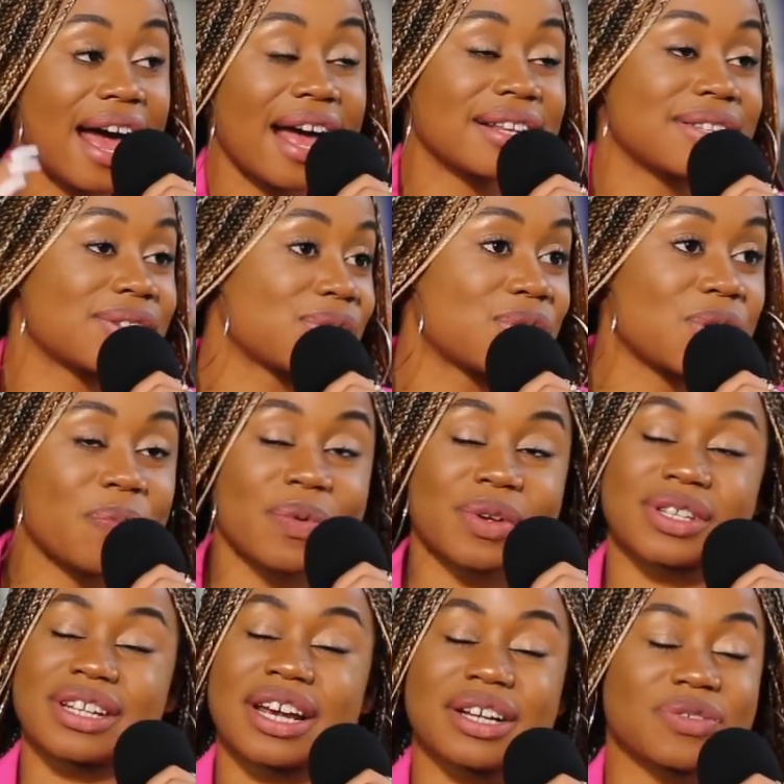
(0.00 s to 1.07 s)
I had super
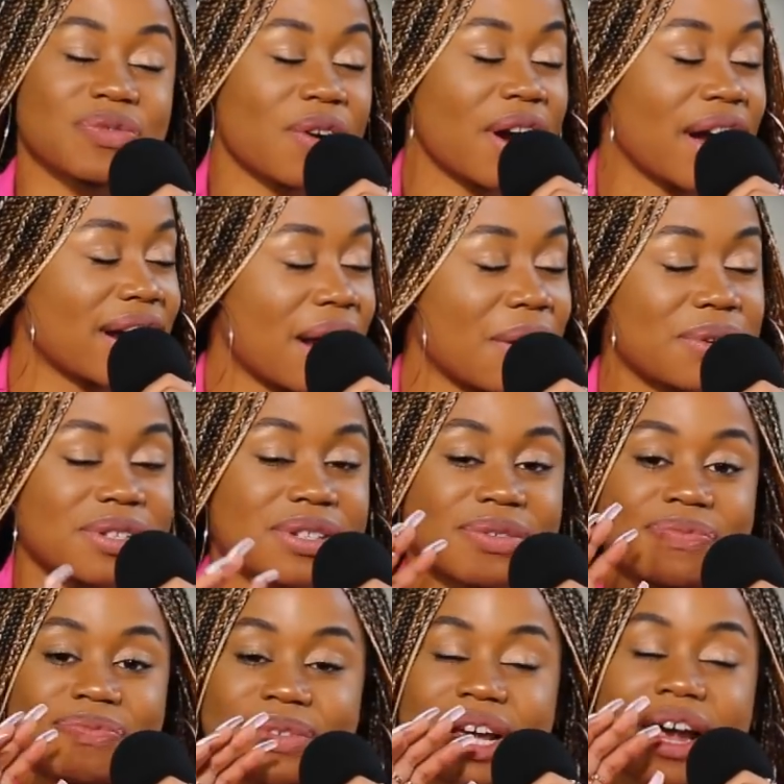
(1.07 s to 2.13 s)
stage fright. I
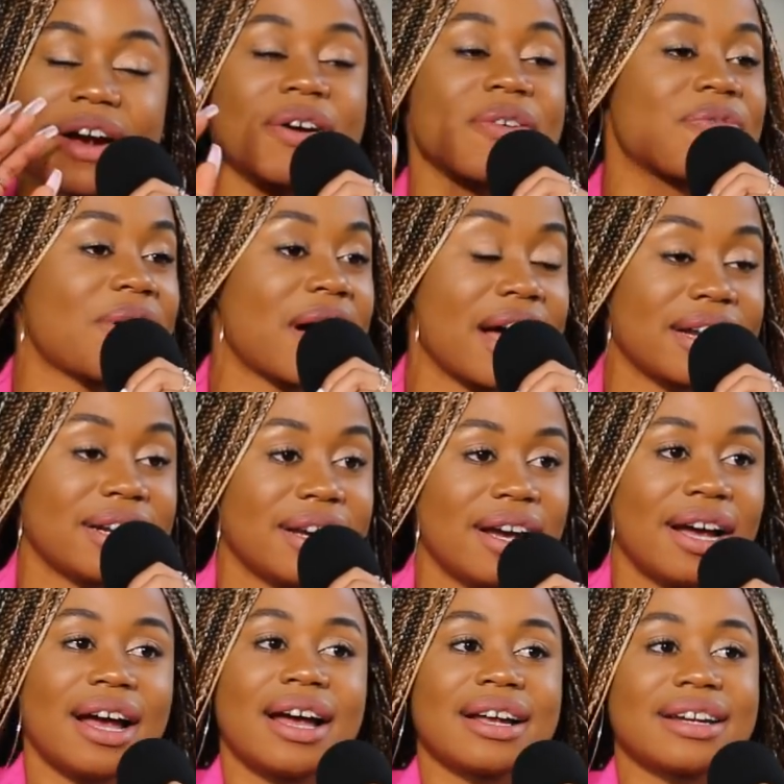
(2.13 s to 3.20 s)
was terrified.
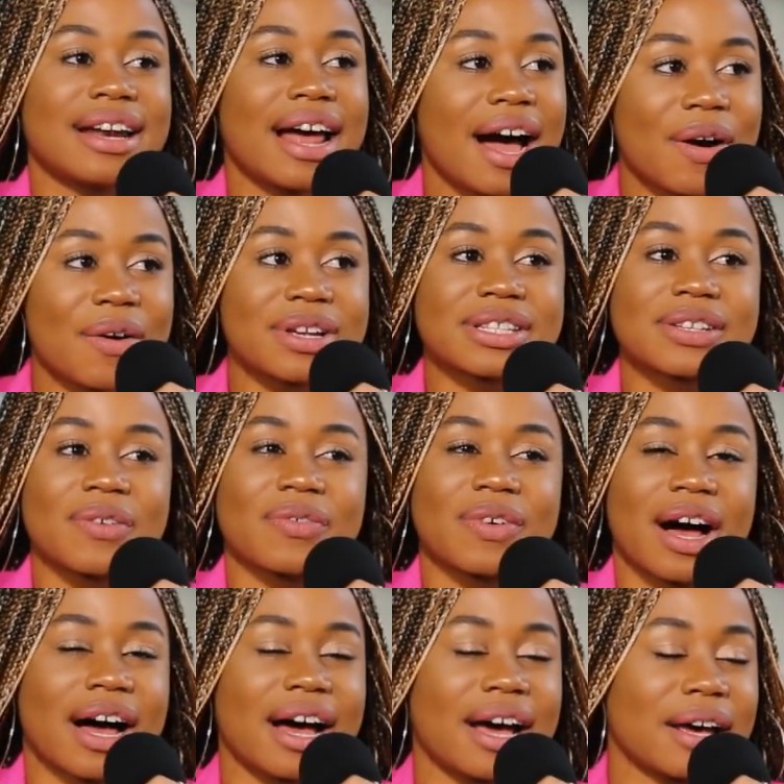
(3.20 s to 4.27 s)
Now it's a
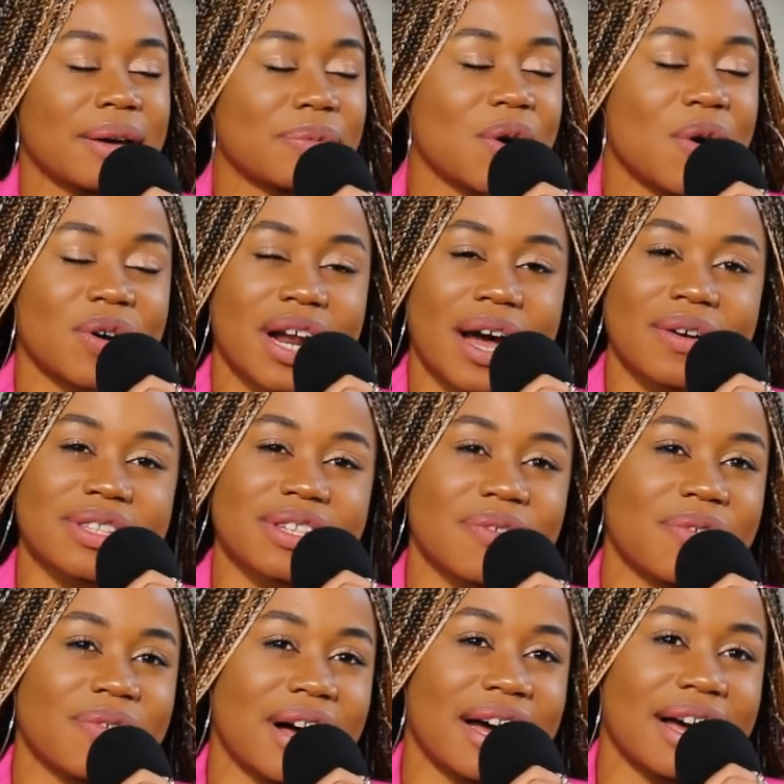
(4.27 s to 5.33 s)
vibe. Now it's a
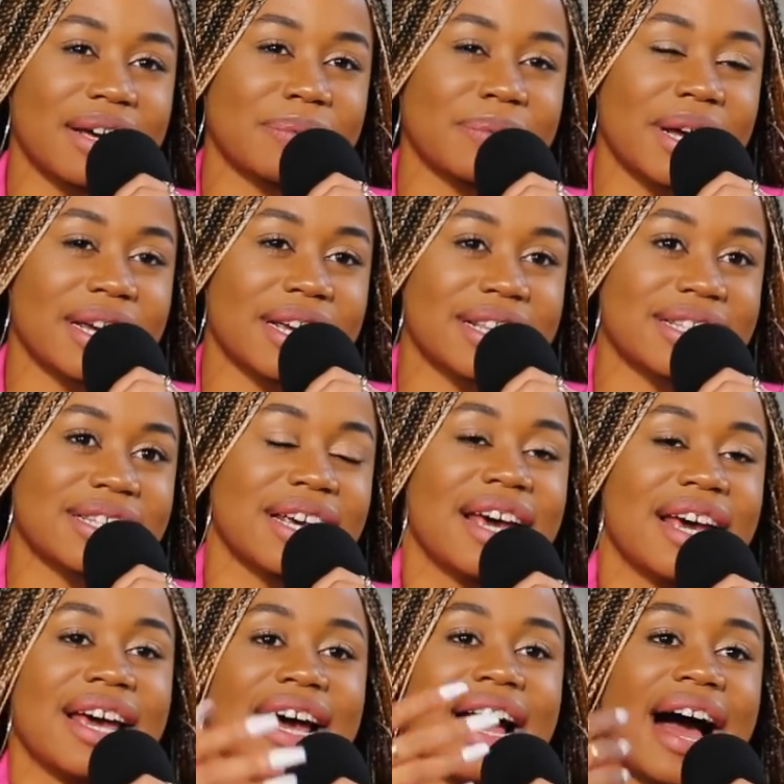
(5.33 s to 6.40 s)
vibe. Like it's
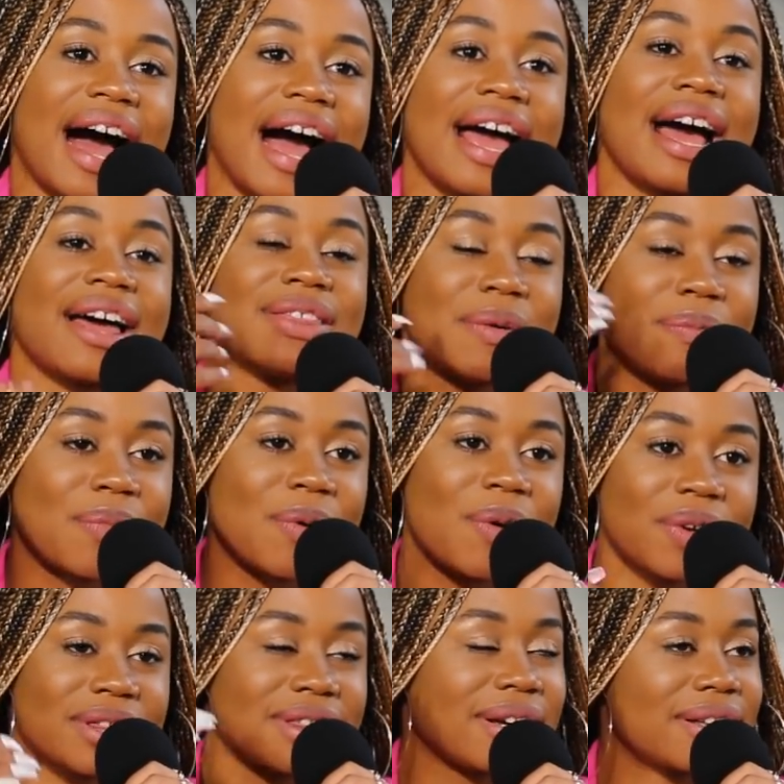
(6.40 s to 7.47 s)

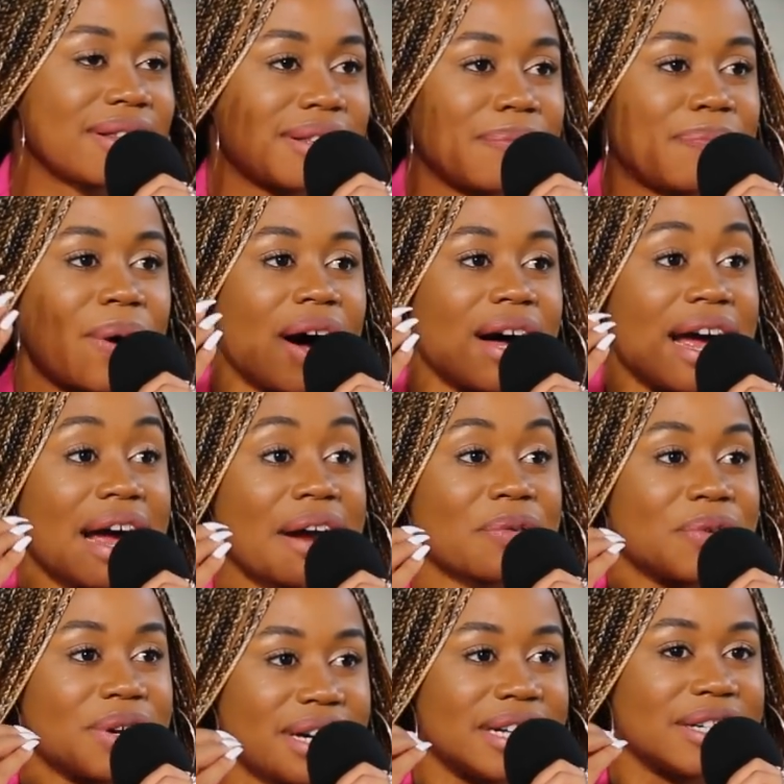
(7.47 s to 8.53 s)
the part I
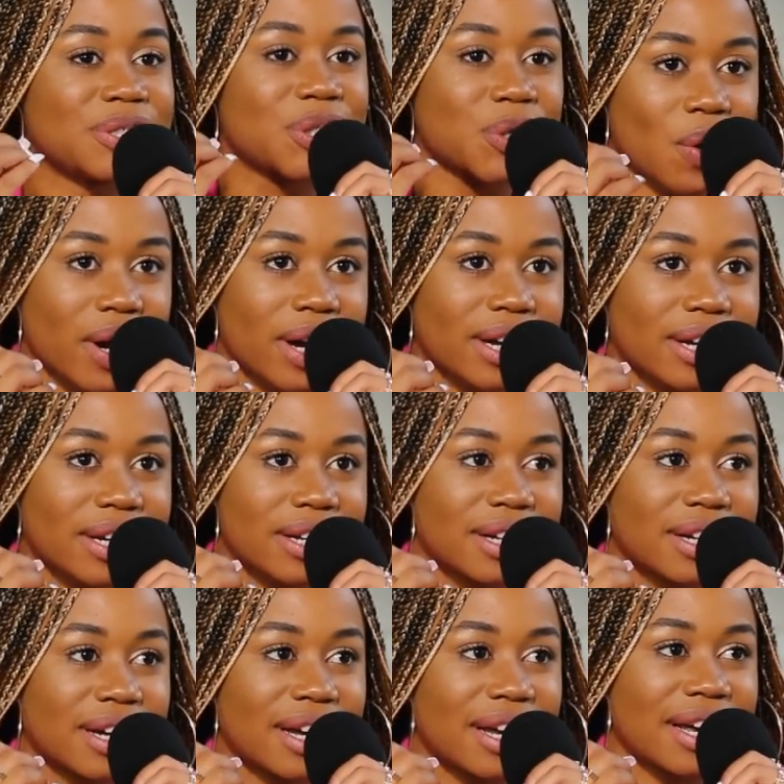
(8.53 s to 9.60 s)
really enjoy
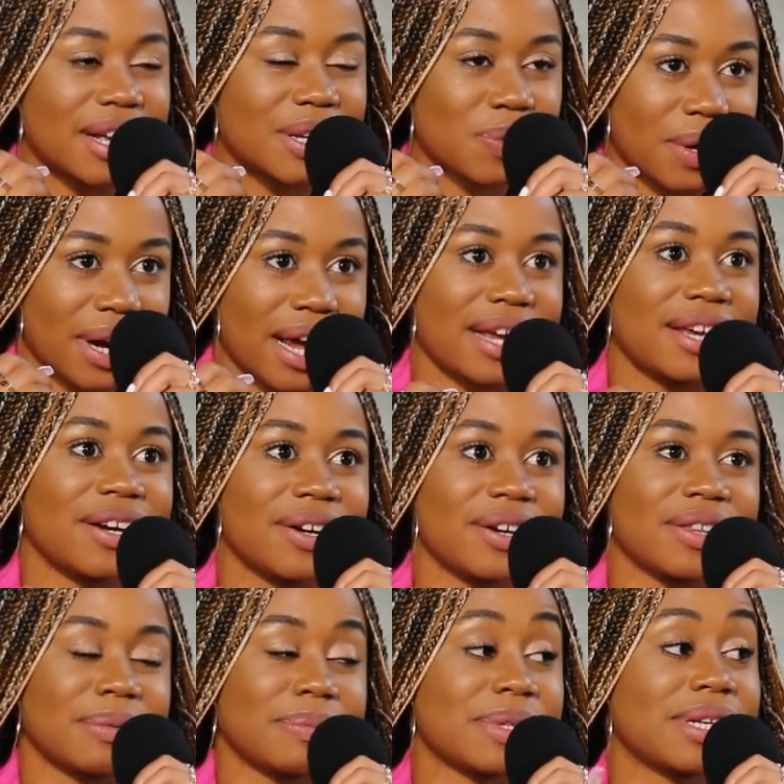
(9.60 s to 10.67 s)
is when I
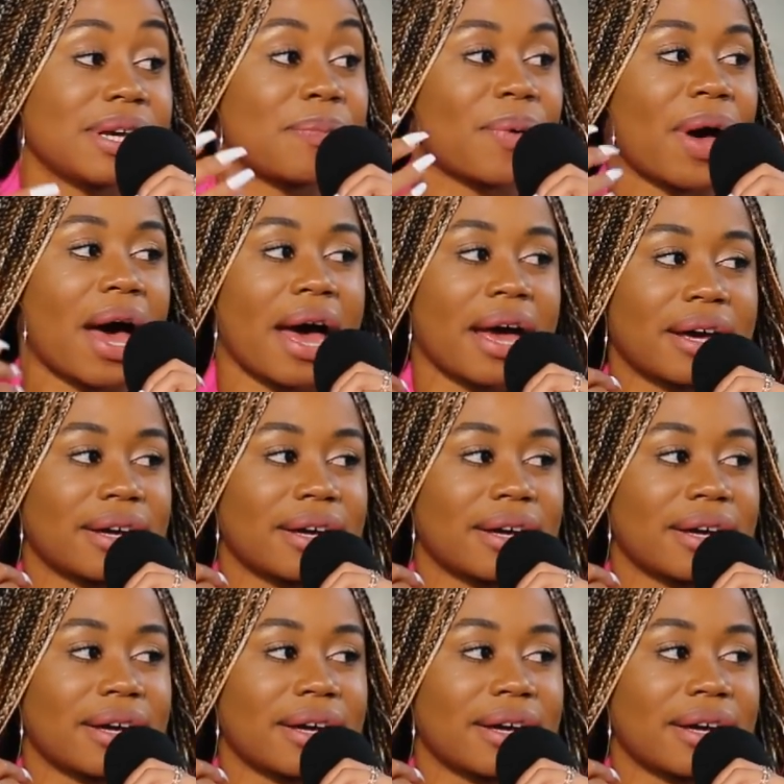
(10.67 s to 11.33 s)
hear them sing back.